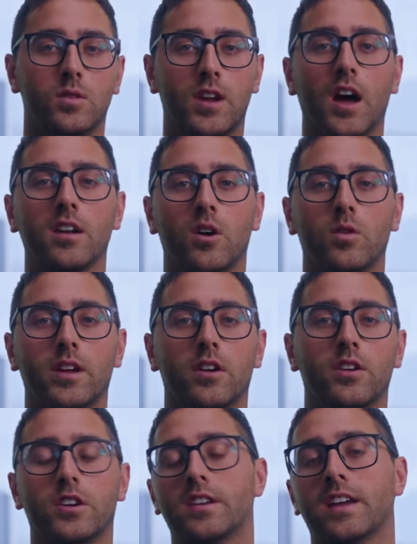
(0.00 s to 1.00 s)
so not only are
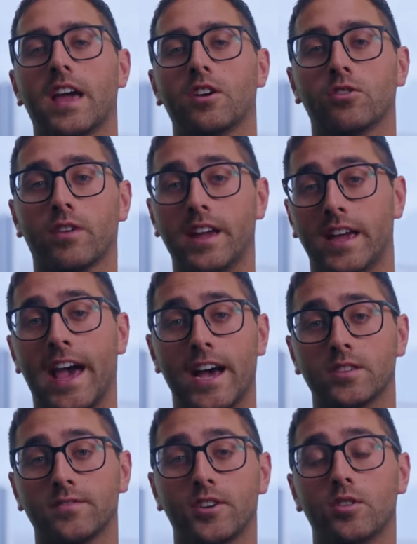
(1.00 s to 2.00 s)
you going to get great
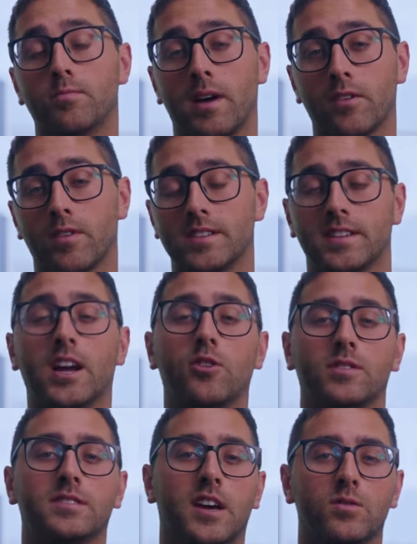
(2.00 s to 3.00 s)
cash flow by renting out
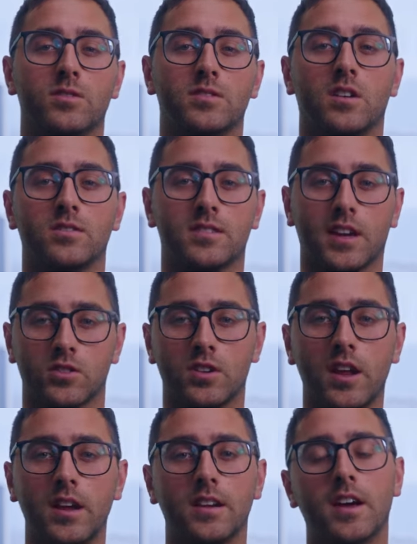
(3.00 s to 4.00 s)
these houses on Section
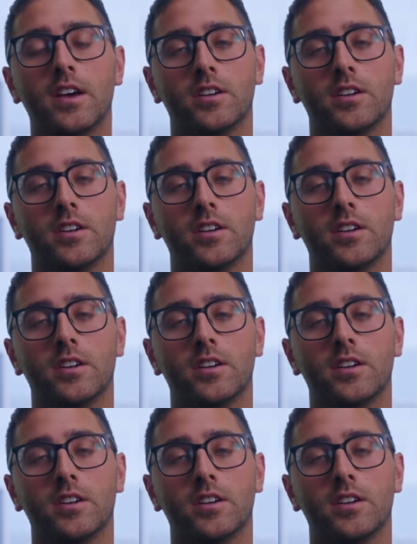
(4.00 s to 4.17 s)
8,